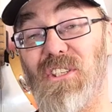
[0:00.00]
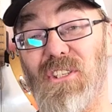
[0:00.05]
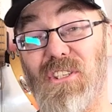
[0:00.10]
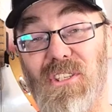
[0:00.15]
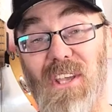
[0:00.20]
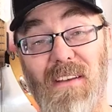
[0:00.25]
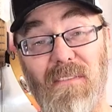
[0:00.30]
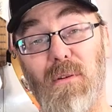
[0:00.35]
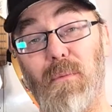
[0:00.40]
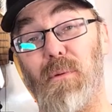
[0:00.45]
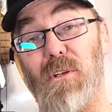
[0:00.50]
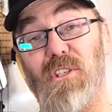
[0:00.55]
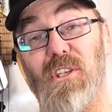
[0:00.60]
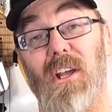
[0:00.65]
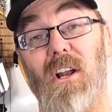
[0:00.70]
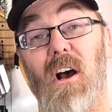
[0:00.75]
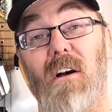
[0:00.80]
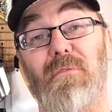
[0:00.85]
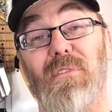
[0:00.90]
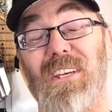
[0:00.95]

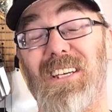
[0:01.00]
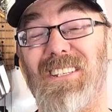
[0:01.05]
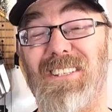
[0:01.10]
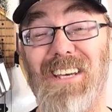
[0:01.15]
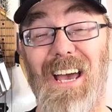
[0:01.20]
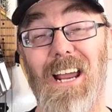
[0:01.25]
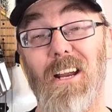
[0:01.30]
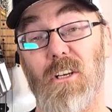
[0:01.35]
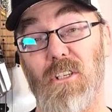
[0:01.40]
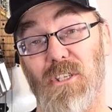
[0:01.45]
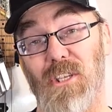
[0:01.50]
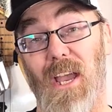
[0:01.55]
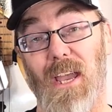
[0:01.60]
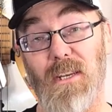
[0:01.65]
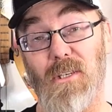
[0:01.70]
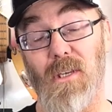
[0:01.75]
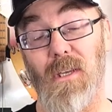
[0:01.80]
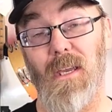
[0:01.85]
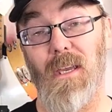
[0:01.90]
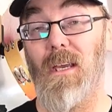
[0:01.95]
7% off the entire
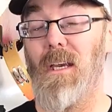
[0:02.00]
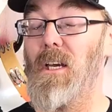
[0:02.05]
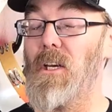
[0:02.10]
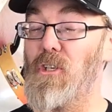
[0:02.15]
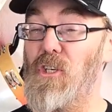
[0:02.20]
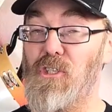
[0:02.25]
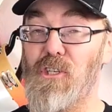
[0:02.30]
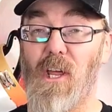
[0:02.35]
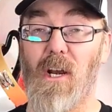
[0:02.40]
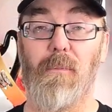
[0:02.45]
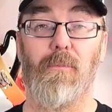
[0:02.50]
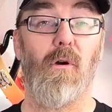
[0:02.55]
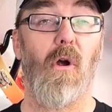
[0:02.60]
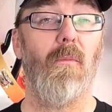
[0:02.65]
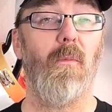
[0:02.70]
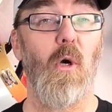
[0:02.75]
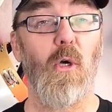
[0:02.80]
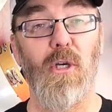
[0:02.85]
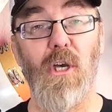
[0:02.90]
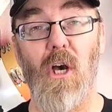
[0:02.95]
site. Just enter
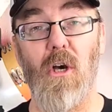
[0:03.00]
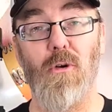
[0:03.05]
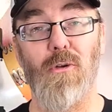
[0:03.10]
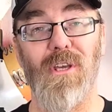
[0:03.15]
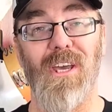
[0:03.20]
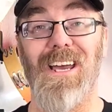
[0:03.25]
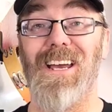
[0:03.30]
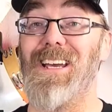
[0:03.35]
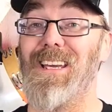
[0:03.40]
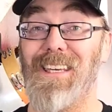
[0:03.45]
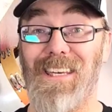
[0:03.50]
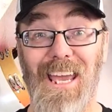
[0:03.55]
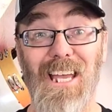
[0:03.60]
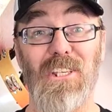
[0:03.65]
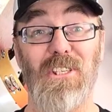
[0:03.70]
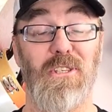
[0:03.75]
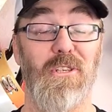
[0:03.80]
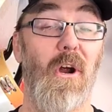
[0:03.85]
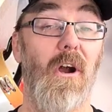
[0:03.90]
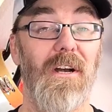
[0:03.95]
promo code
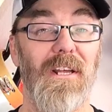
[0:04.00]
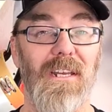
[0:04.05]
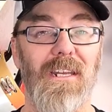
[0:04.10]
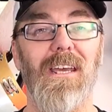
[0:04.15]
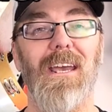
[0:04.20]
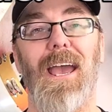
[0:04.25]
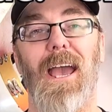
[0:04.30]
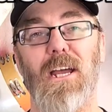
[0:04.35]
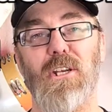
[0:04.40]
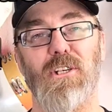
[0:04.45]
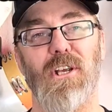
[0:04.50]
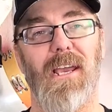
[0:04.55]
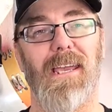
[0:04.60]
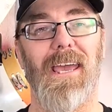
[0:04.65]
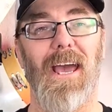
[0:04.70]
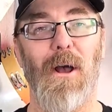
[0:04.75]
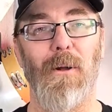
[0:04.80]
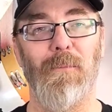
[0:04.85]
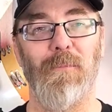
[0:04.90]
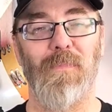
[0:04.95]
GETSTARTED at
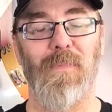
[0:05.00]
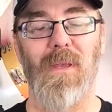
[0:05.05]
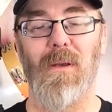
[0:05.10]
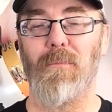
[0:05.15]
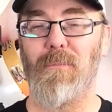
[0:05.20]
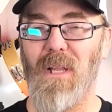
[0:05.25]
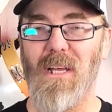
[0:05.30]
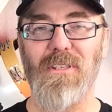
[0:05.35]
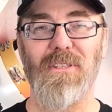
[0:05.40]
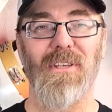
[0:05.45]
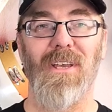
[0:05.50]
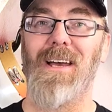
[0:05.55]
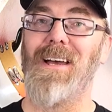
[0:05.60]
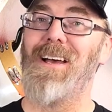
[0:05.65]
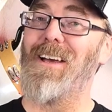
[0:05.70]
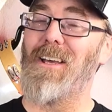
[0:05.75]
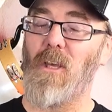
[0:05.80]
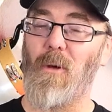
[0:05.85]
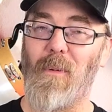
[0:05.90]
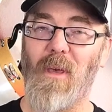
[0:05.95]
checkout. Plus,
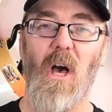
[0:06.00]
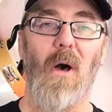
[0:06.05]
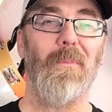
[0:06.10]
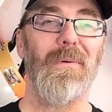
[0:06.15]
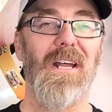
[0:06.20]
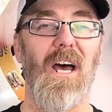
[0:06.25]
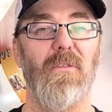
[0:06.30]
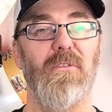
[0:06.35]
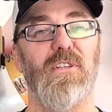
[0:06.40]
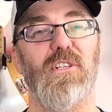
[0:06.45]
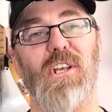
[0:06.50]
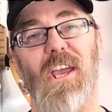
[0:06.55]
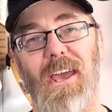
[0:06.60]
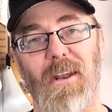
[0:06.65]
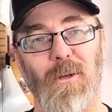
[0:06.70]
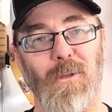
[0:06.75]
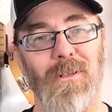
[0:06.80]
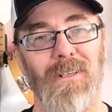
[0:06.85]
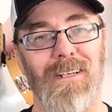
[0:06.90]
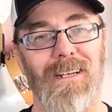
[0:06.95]
you'll be helping out the
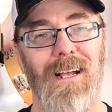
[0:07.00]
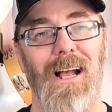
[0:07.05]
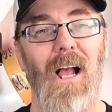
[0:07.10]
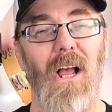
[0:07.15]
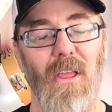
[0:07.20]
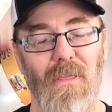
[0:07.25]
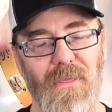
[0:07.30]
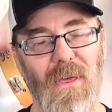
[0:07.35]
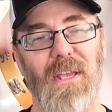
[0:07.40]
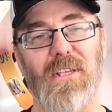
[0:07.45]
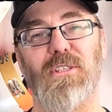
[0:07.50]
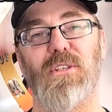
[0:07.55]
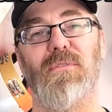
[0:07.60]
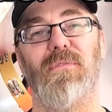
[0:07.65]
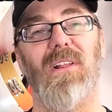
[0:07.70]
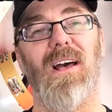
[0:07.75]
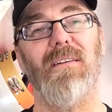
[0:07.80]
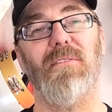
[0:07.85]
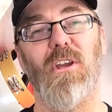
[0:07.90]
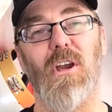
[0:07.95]
channel. Thanks
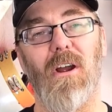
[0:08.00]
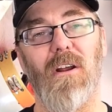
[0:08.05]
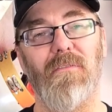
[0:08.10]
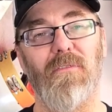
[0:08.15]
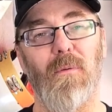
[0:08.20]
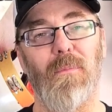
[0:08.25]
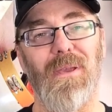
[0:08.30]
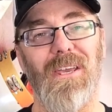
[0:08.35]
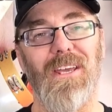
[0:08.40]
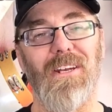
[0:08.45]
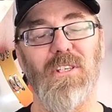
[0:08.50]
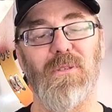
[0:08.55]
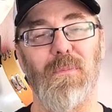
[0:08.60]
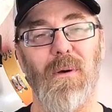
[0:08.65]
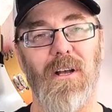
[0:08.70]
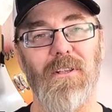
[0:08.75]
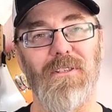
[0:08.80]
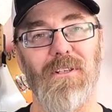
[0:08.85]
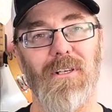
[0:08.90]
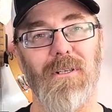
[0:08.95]
to Flaviar for being a
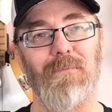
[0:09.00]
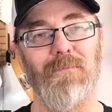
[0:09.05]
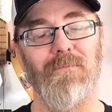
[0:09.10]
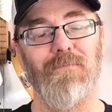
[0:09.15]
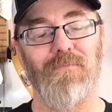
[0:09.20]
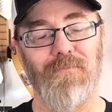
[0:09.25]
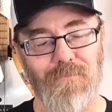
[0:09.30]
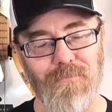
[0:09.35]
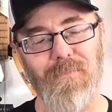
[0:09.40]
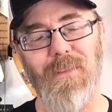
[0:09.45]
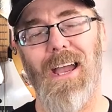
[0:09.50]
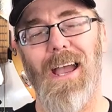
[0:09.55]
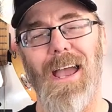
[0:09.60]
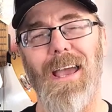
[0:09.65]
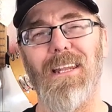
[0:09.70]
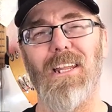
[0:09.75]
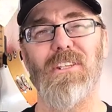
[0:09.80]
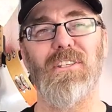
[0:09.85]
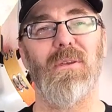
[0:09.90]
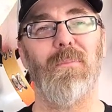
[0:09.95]
sponsor,
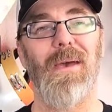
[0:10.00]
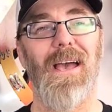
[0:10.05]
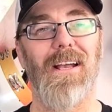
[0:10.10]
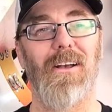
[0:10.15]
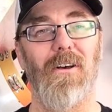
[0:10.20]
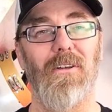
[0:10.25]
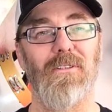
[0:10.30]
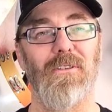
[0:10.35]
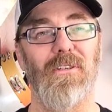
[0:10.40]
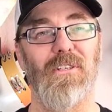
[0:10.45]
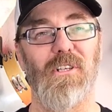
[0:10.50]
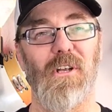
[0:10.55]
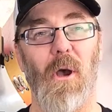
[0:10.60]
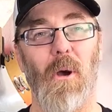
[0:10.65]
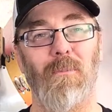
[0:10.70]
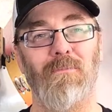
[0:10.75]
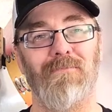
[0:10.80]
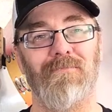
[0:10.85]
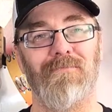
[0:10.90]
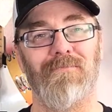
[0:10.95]
and let's get back onto the
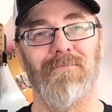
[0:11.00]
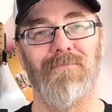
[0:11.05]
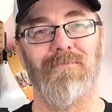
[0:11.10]
show.